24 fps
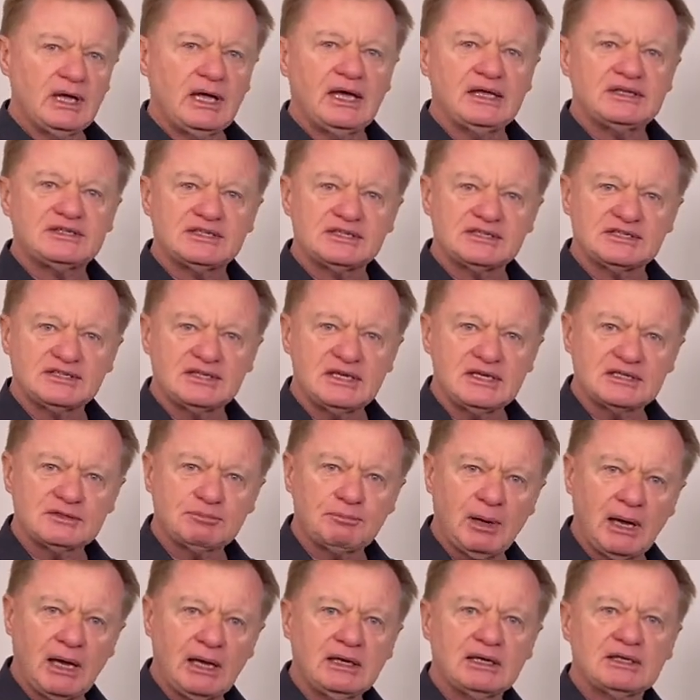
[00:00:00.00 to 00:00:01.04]
It's a
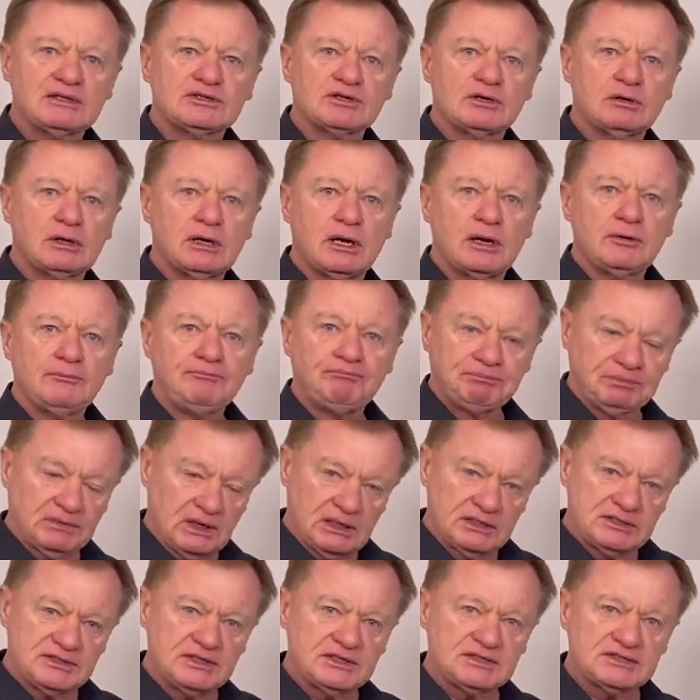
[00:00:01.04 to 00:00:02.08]
6-pack. It's got a
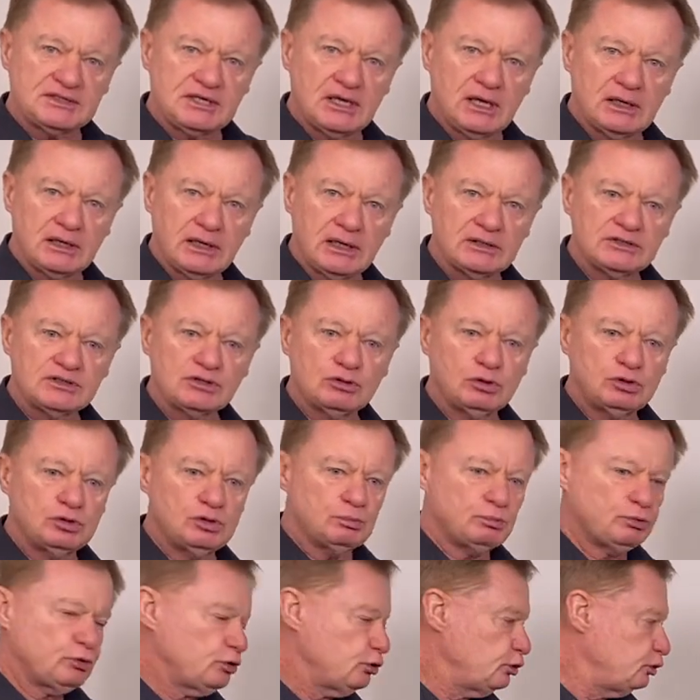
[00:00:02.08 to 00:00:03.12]
6 townhouse, got an
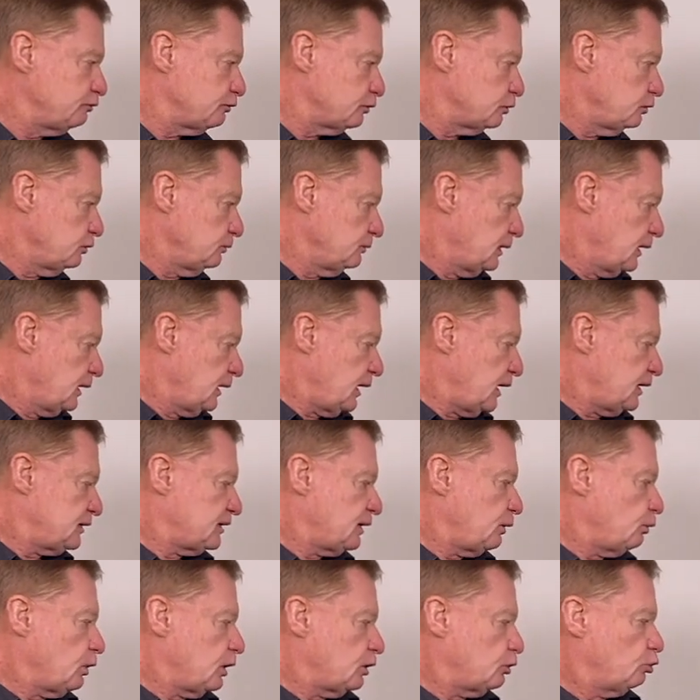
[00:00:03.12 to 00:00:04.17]
approval, and they
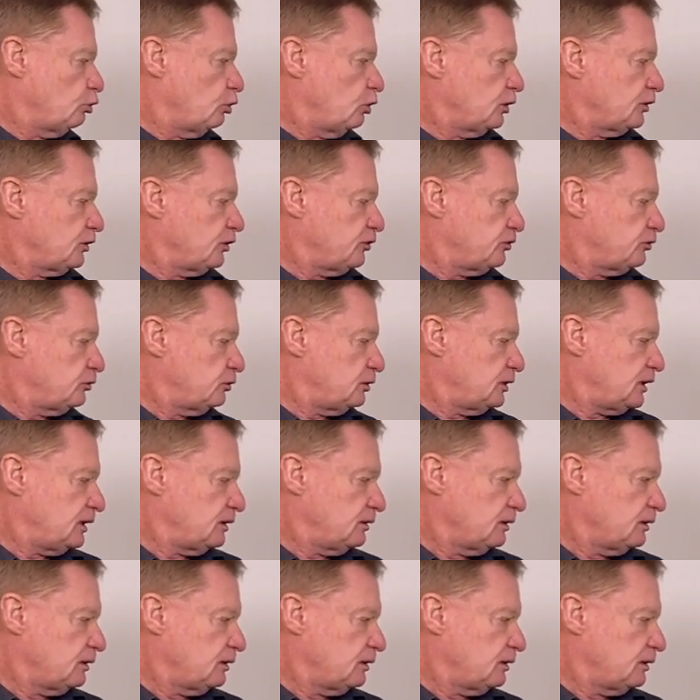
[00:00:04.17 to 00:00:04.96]
want $930.